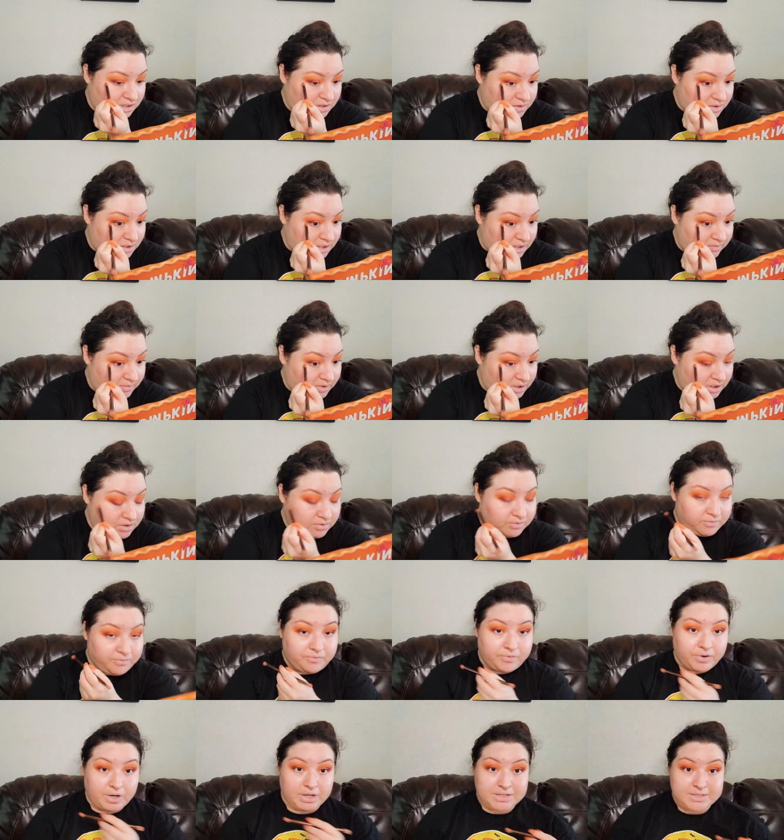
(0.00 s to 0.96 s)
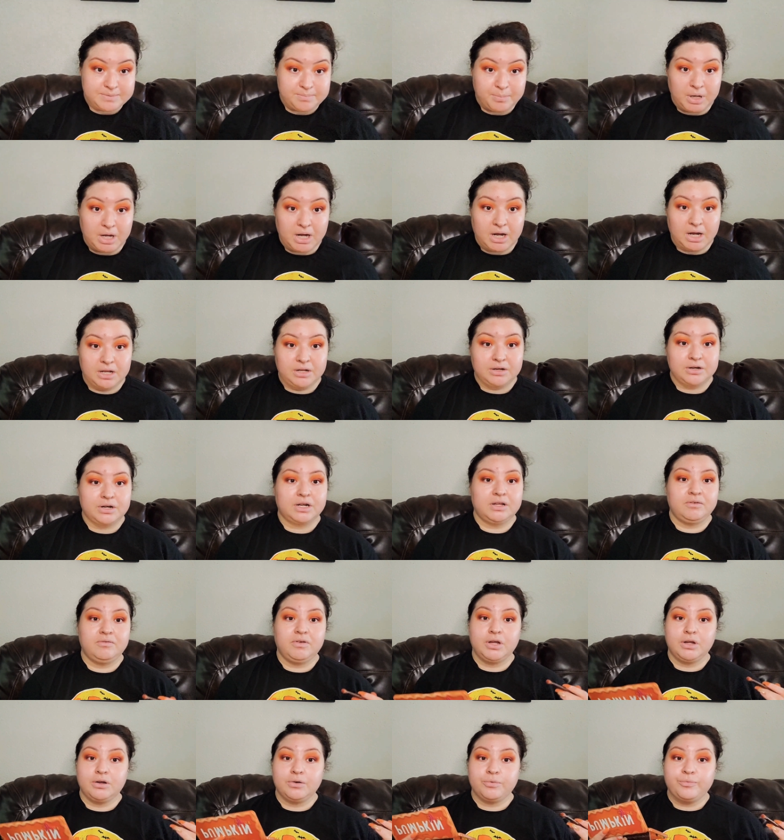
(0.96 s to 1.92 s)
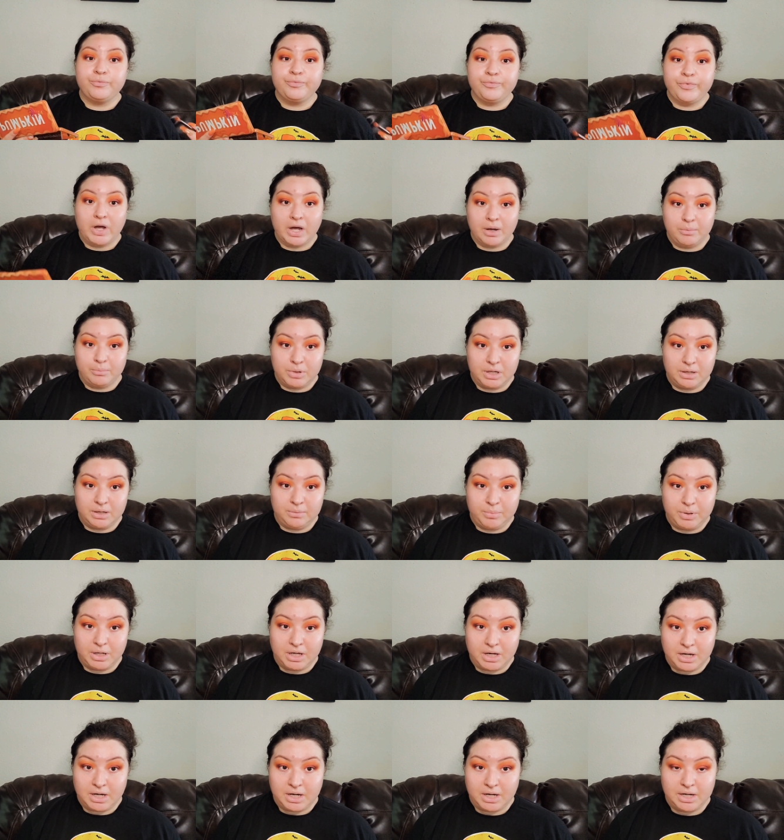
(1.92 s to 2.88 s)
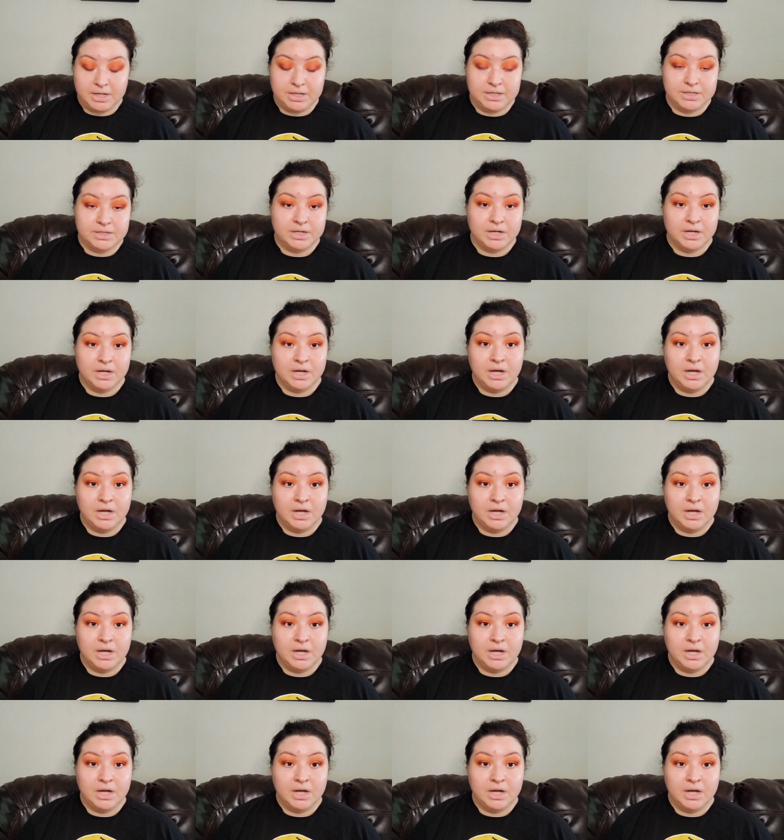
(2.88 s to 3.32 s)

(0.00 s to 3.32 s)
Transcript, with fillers: You're leaving your friends behind. You're leaving your family behind.